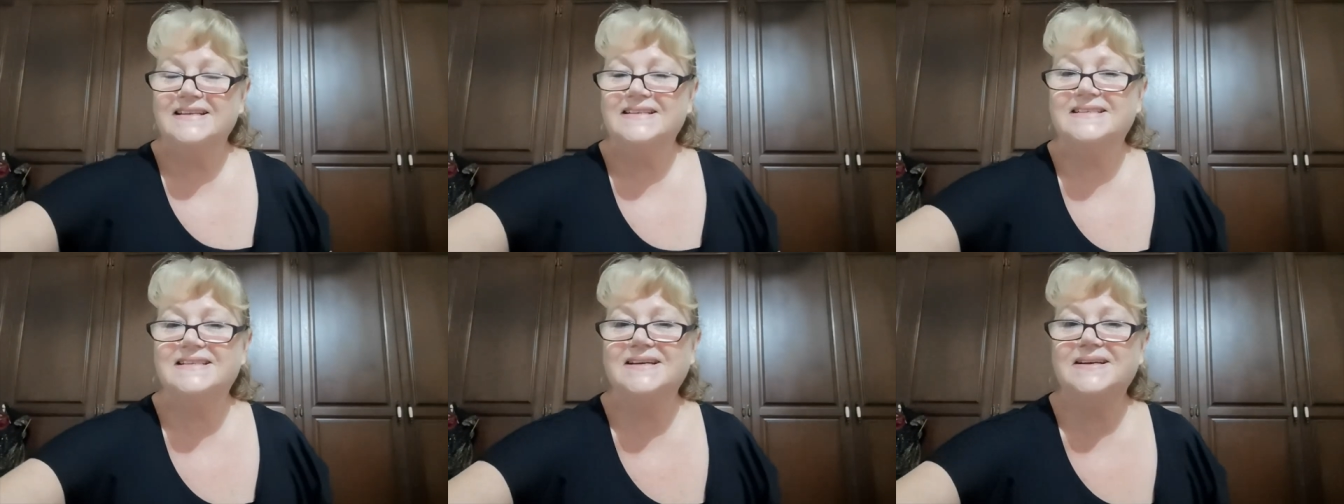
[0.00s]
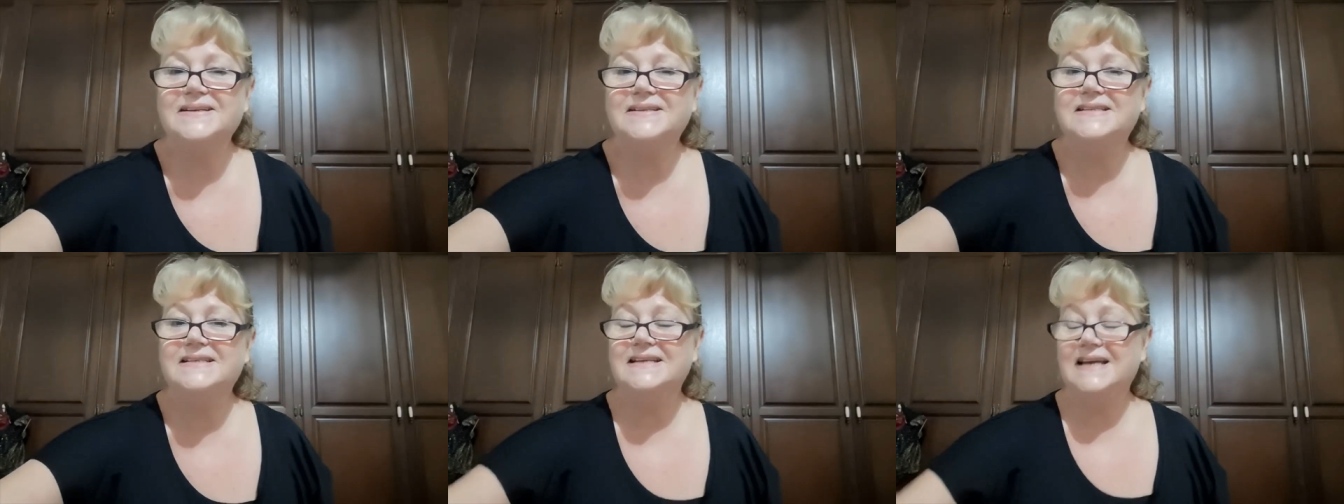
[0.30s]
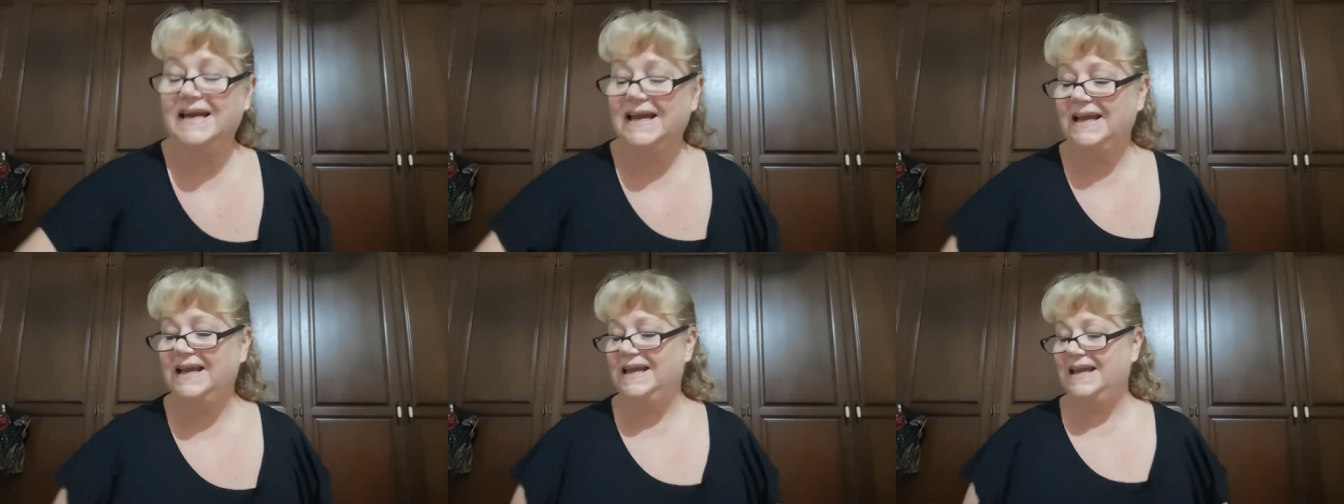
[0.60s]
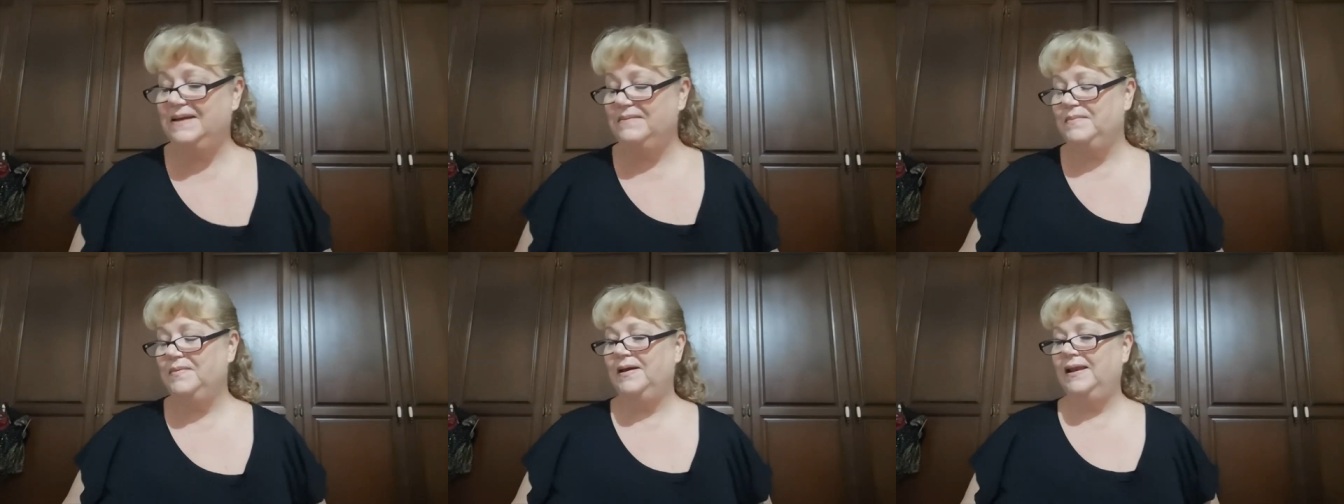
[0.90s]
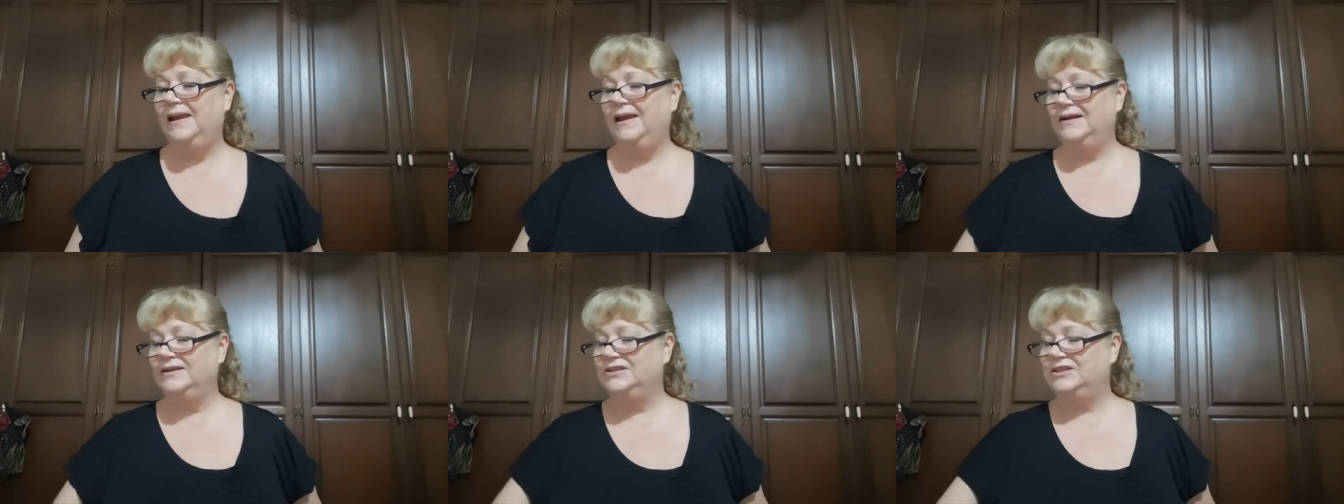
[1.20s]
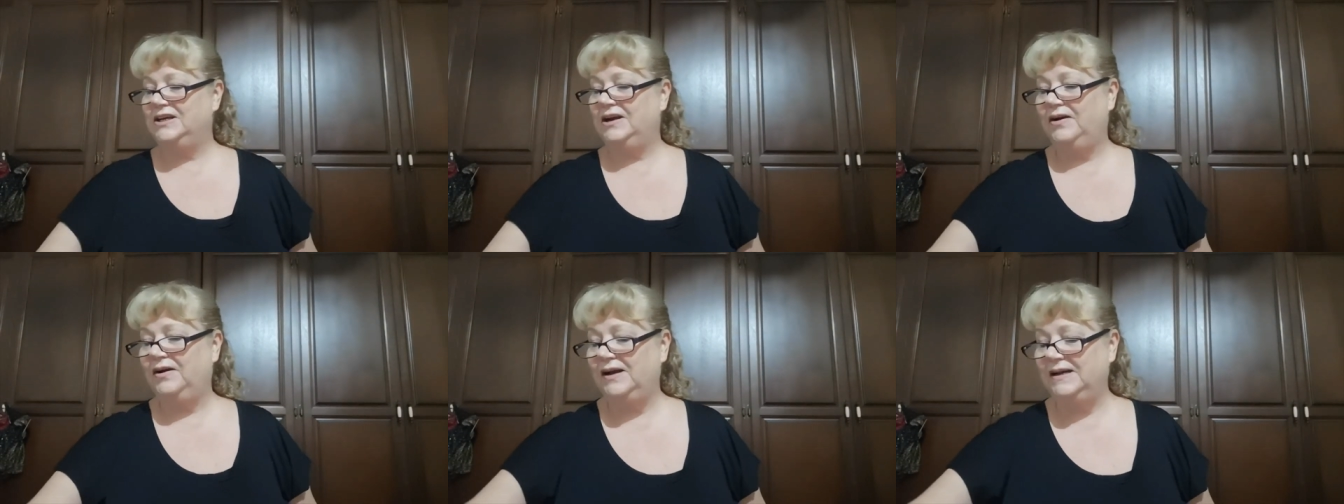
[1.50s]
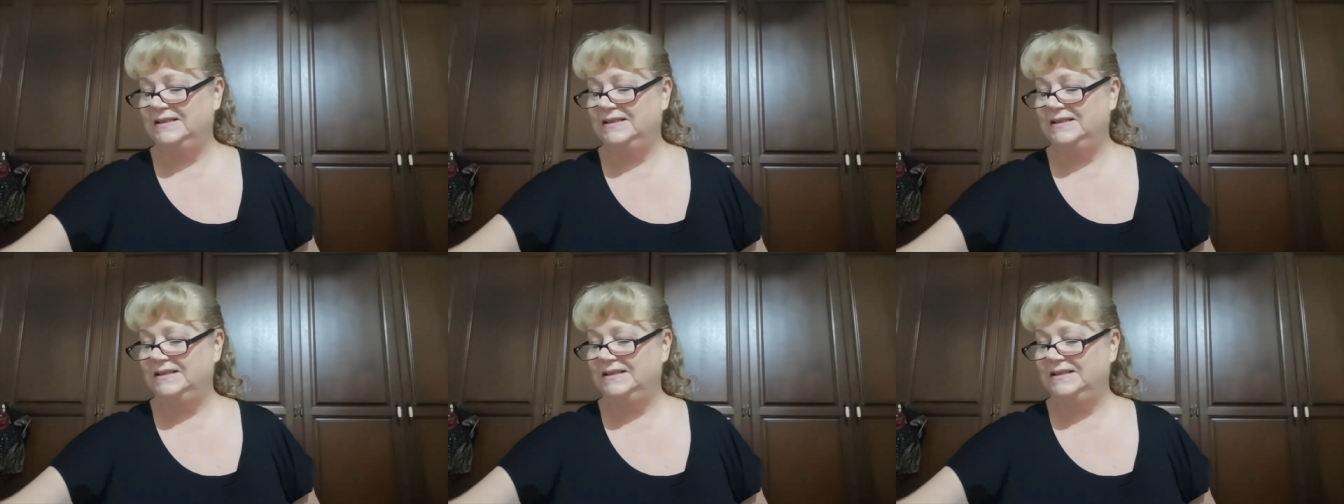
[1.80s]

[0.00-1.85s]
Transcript: So today in my lunch hour,